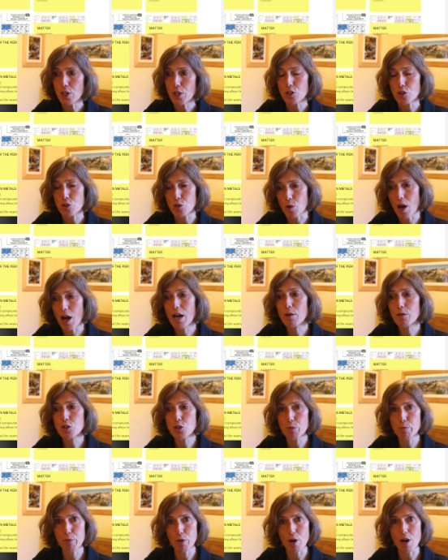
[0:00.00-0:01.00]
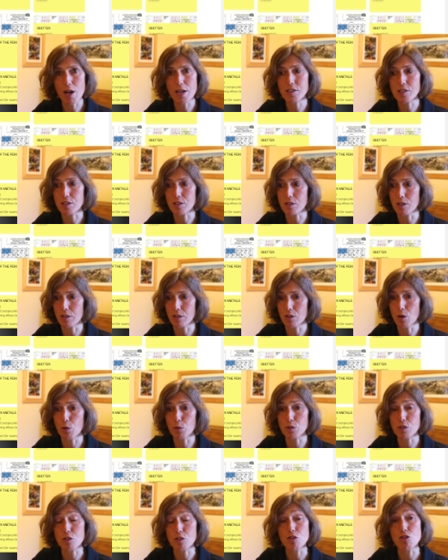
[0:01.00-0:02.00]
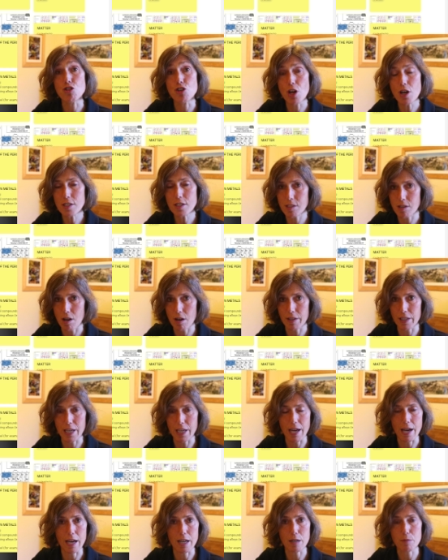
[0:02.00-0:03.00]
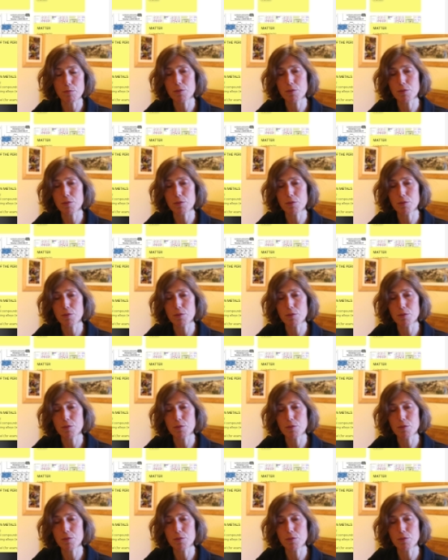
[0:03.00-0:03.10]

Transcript: So, how to process the notes just on the atom,